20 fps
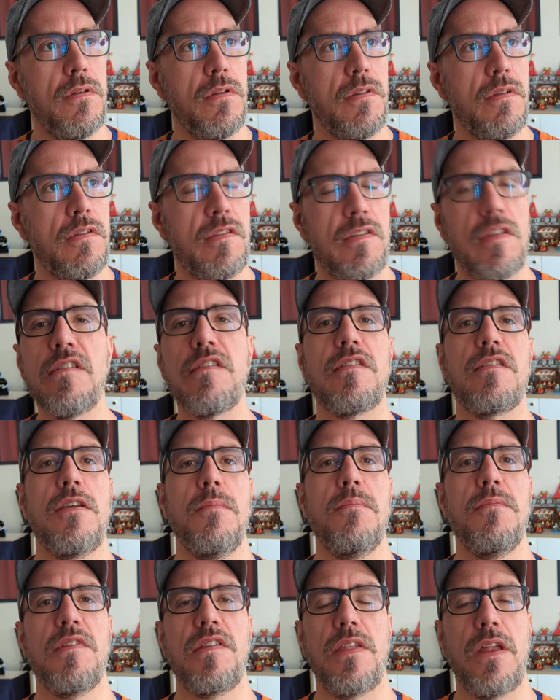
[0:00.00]

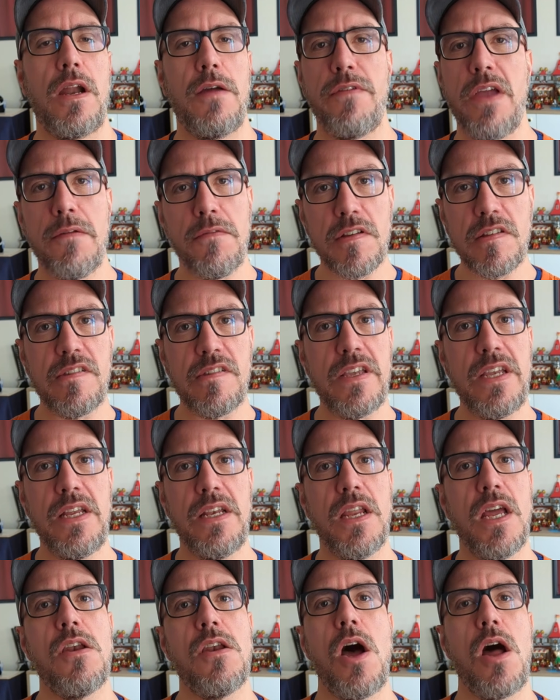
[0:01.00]
systems that I've ever
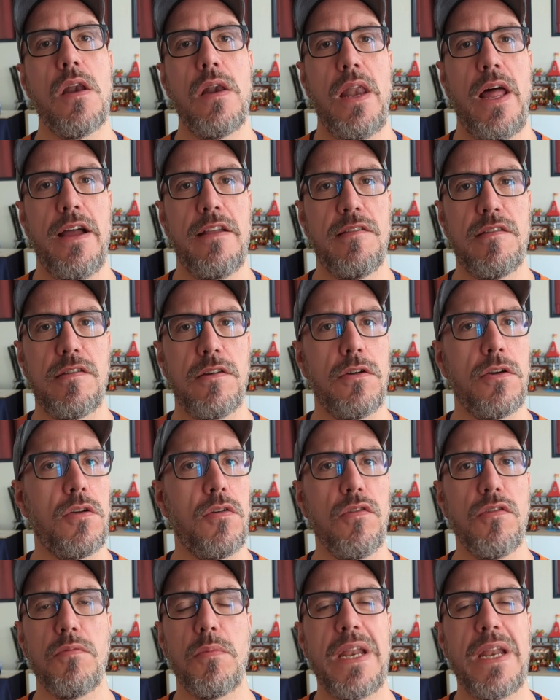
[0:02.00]
seen in online circles.